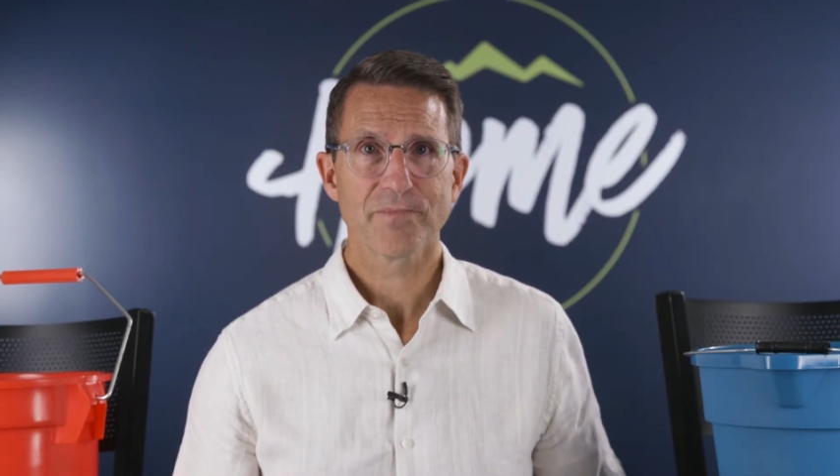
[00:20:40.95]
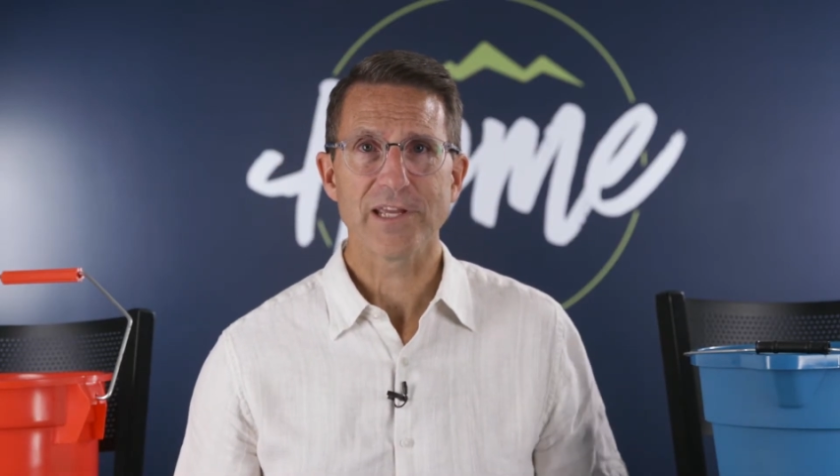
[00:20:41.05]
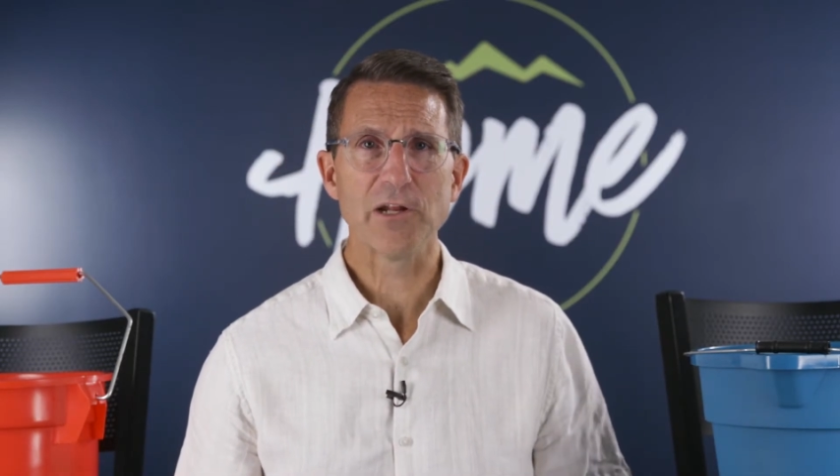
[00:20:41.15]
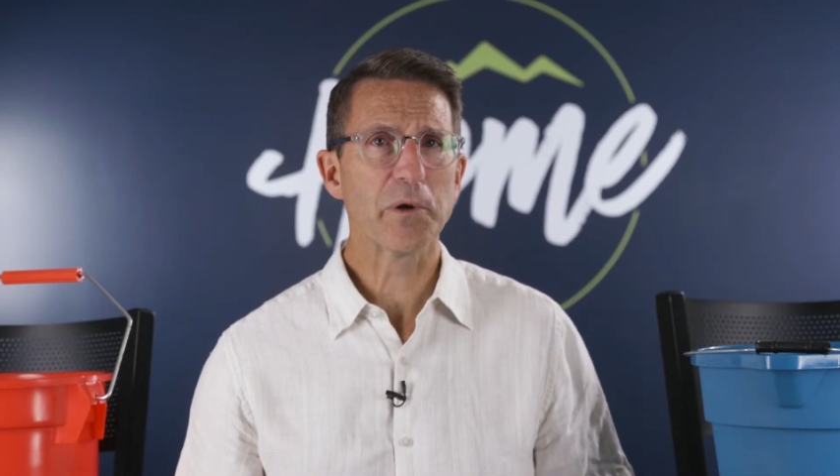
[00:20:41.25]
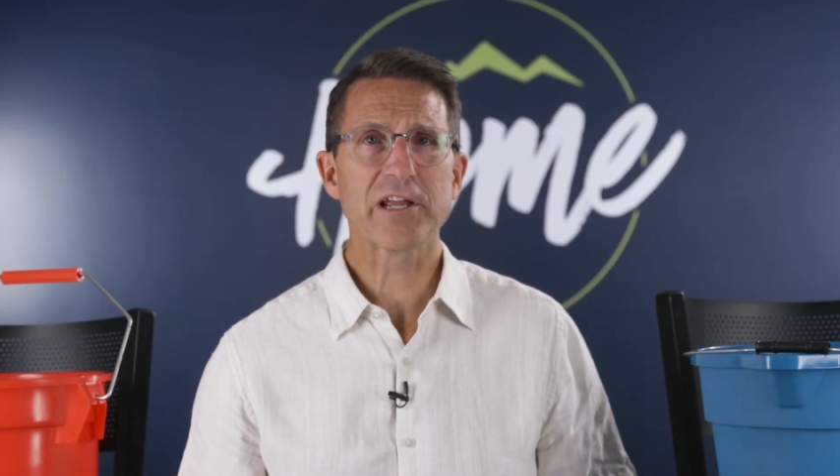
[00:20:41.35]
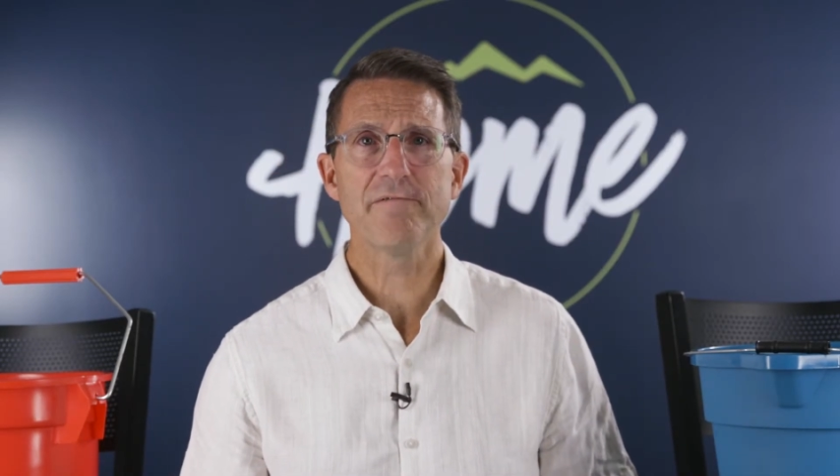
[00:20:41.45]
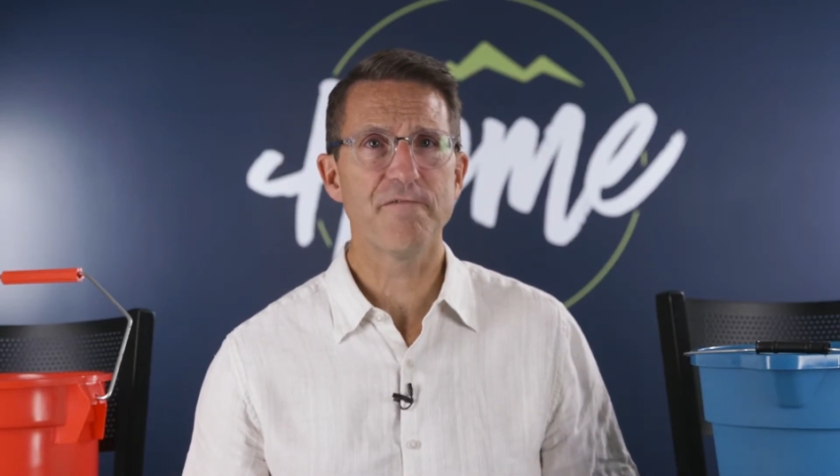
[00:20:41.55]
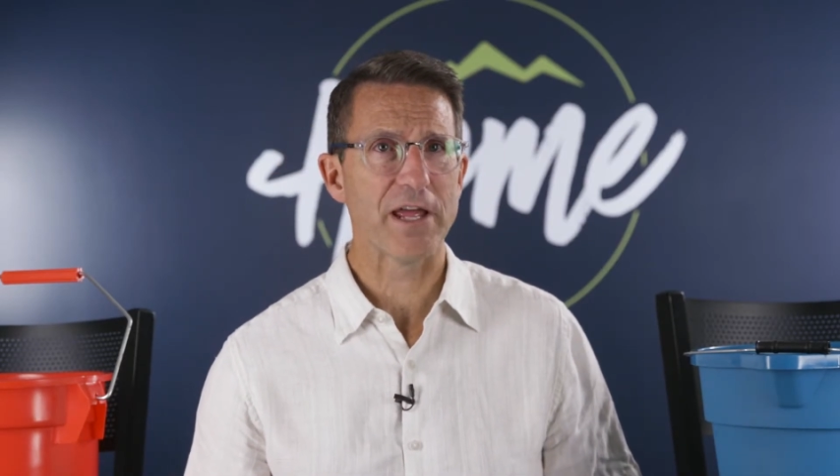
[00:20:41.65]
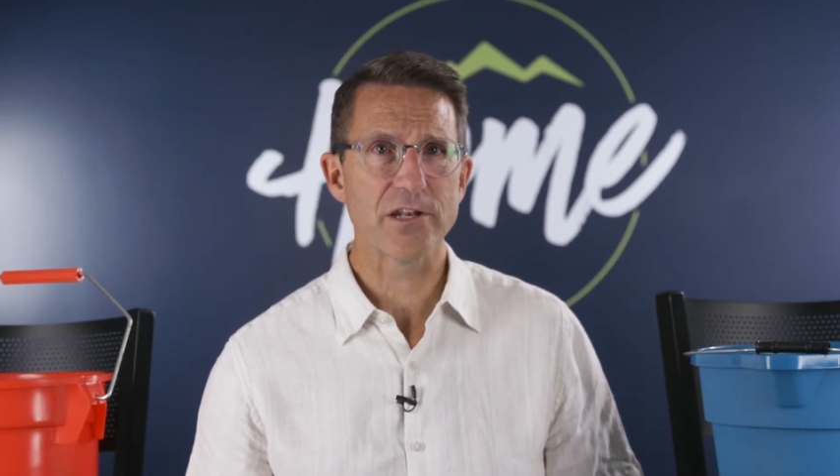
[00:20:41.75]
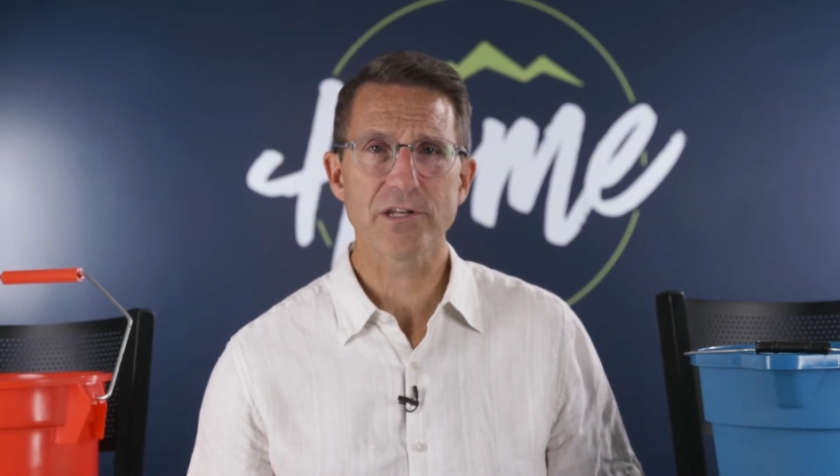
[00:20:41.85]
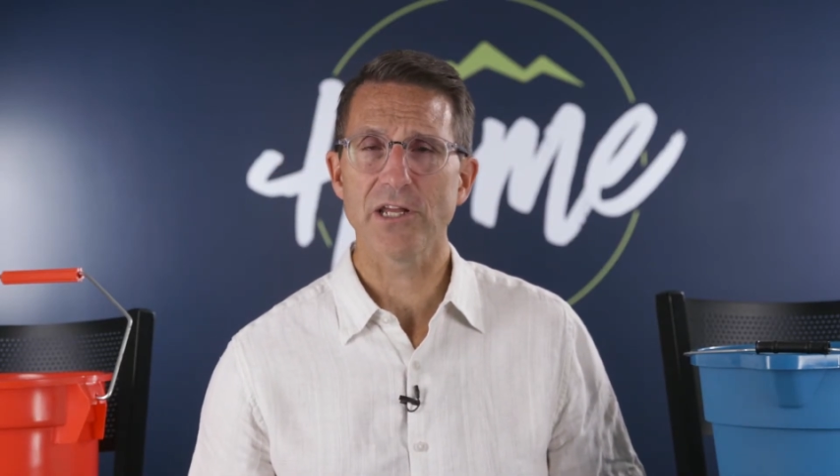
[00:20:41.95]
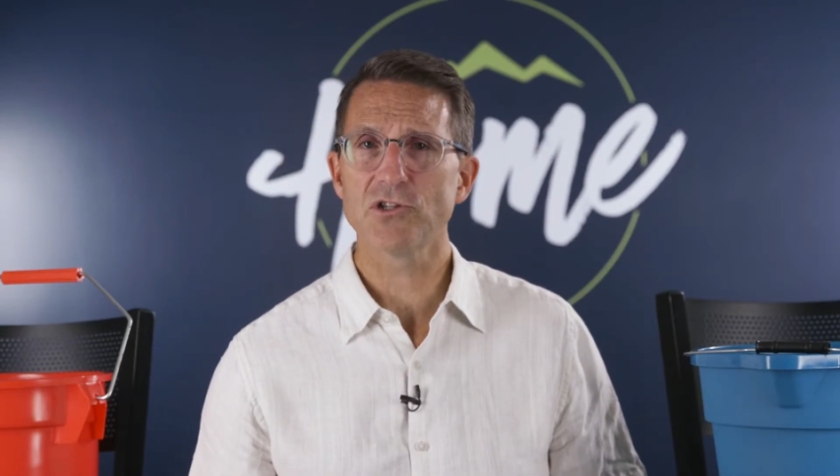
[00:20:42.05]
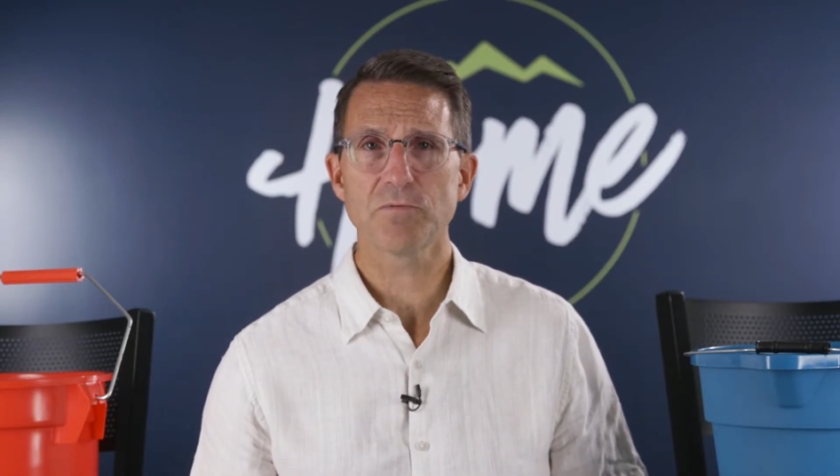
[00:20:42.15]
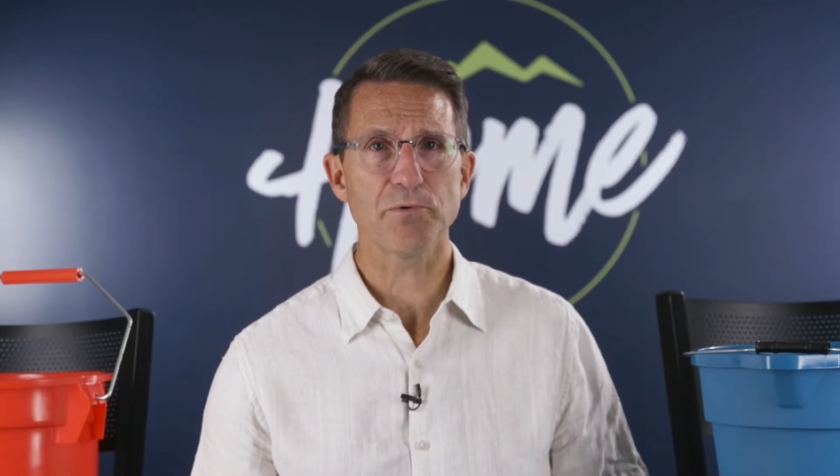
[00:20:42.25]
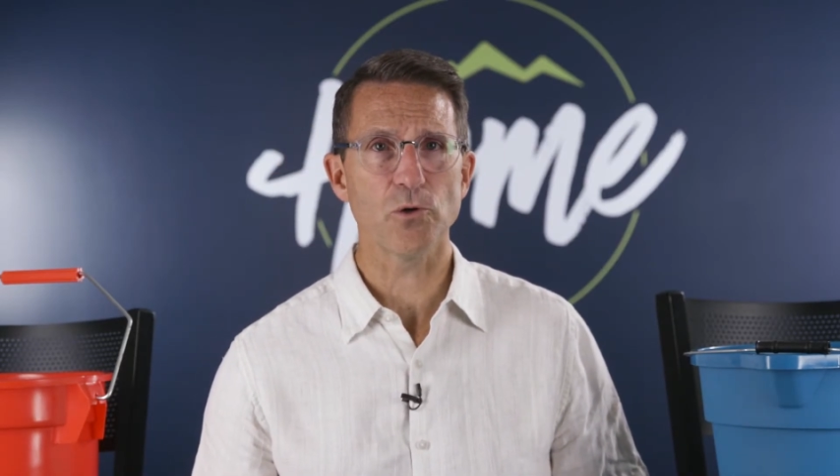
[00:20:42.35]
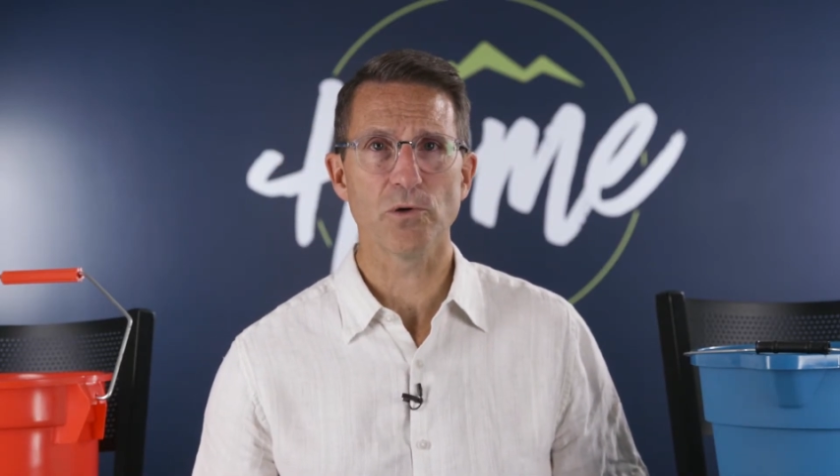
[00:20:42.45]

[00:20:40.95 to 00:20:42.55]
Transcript: Anyone can vent and spew